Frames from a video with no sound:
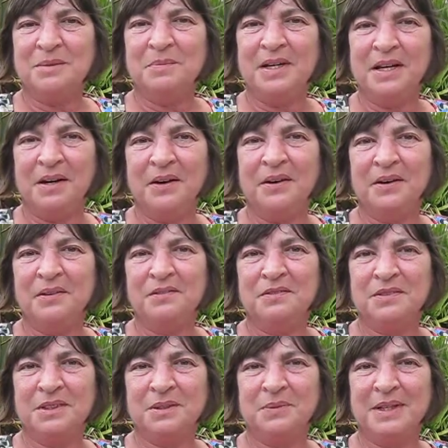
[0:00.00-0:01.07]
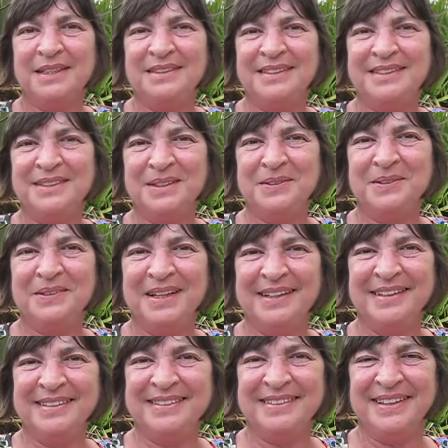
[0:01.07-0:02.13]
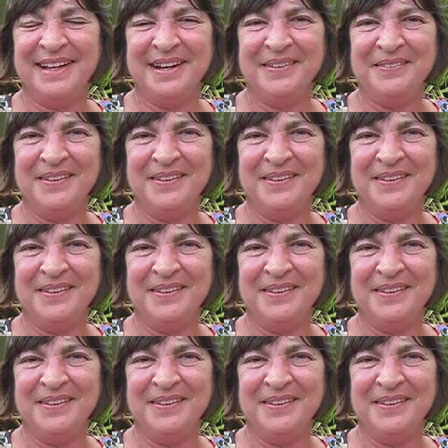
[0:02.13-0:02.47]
been going on for 22 years now.